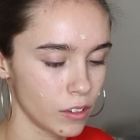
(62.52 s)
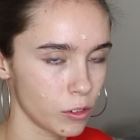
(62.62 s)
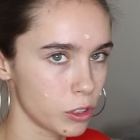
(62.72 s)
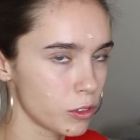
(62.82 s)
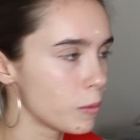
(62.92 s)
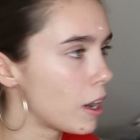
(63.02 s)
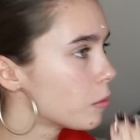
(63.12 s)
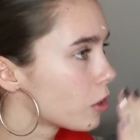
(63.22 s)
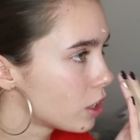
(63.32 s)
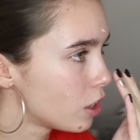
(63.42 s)
If you're wondering why
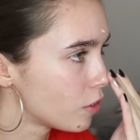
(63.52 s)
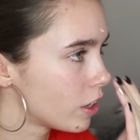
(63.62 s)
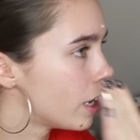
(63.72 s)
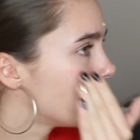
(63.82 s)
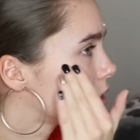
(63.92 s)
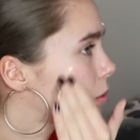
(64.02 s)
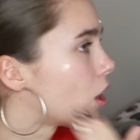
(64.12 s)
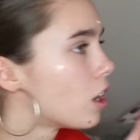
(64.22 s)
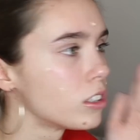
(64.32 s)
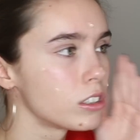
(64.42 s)
I'm looking over it, it's
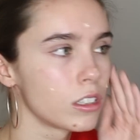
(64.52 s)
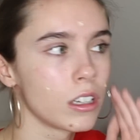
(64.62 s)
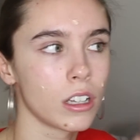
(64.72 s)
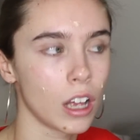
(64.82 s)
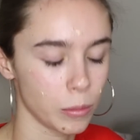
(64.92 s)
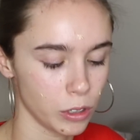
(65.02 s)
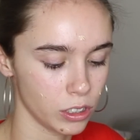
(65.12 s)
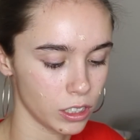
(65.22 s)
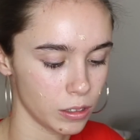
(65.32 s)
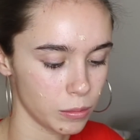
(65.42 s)
because I'm
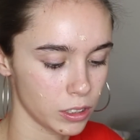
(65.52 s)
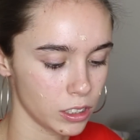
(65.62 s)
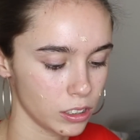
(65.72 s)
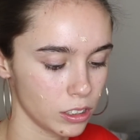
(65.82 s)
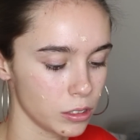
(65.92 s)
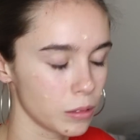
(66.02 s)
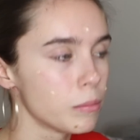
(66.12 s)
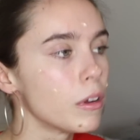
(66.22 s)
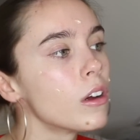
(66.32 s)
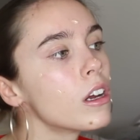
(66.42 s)
using my sister's
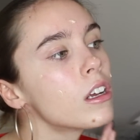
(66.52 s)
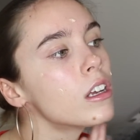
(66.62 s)
mirror.